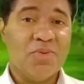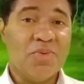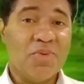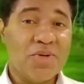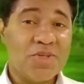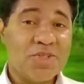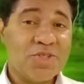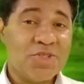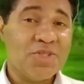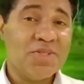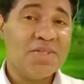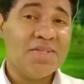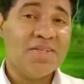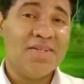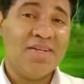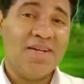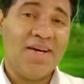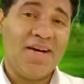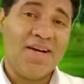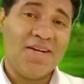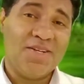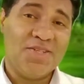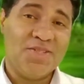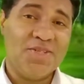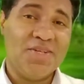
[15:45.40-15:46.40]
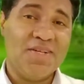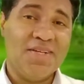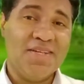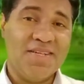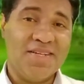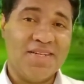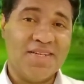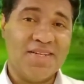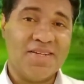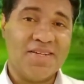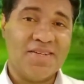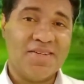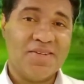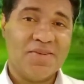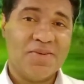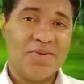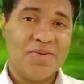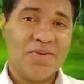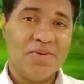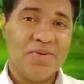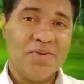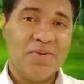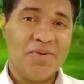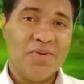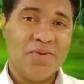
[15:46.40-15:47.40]
What she actually did
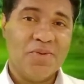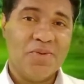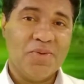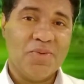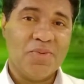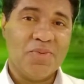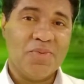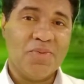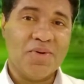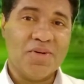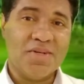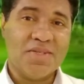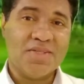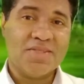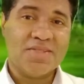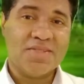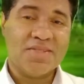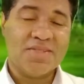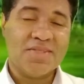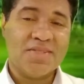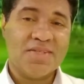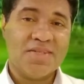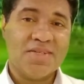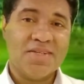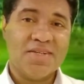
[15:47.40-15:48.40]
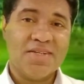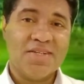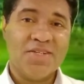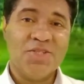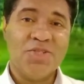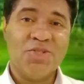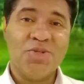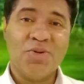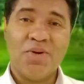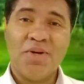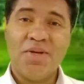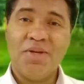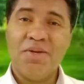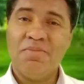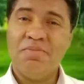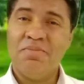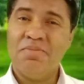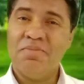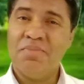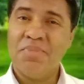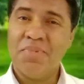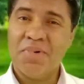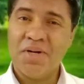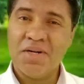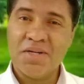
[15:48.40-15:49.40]
was join
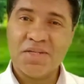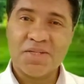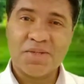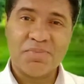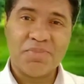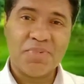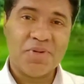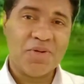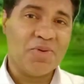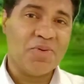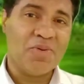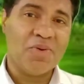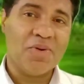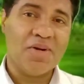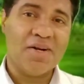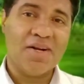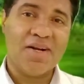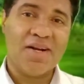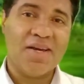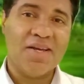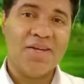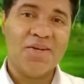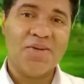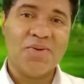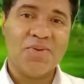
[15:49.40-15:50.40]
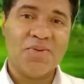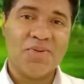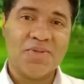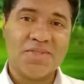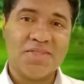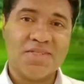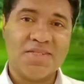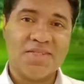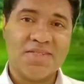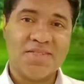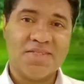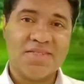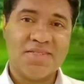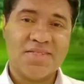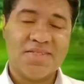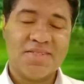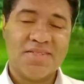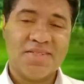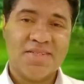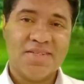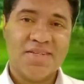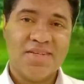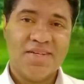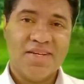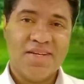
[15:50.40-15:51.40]
multiple online
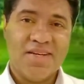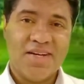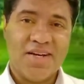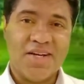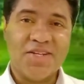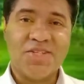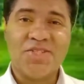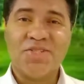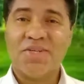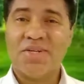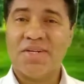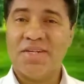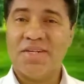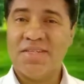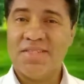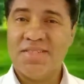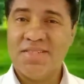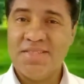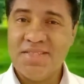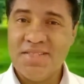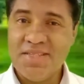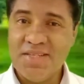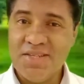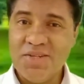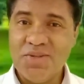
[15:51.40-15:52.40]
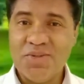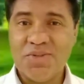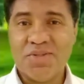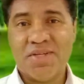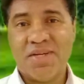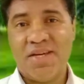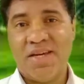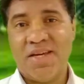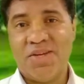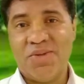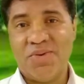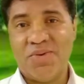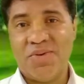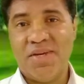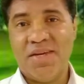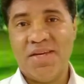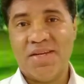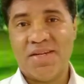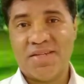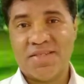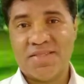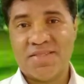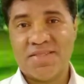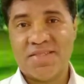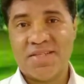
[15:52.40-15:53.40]
courses, and she continued to
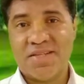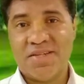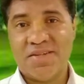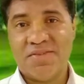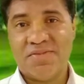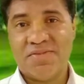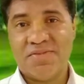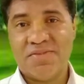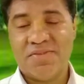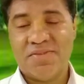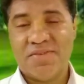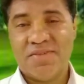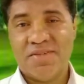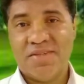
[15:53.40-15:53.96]
educate herself,